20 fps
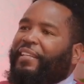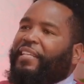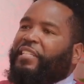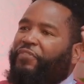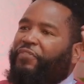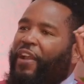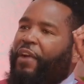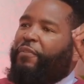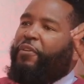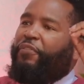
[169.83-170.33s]
There's
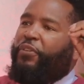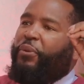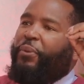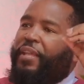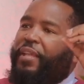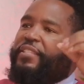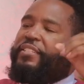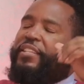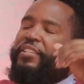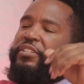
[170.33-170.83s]
very few
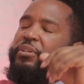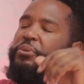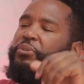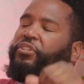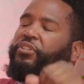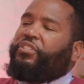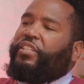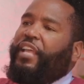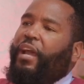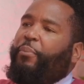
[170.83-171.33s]

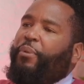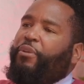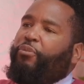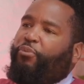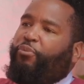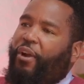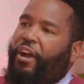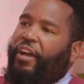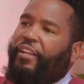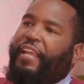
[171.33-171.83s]
institutions that we
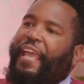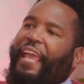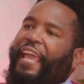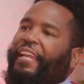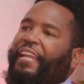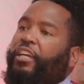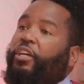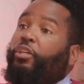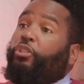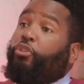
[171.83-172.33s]
run
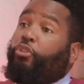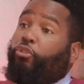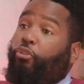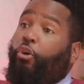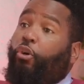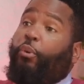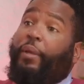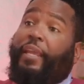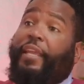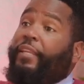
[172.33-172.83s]
and
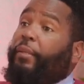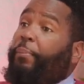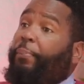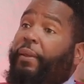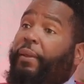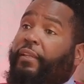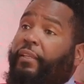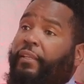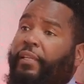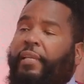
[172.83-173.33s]
control
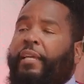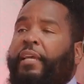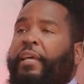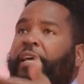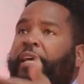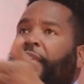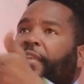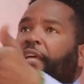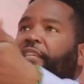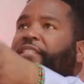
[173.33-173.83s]
independently.
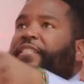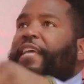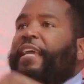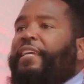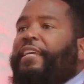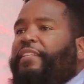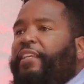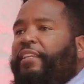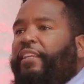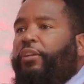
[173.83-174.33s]
Let's take
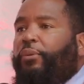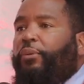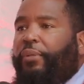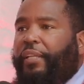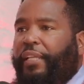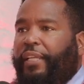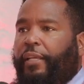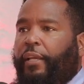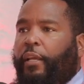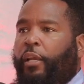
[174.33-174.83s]
it to Little
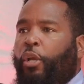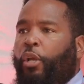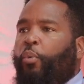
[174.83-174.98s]
League.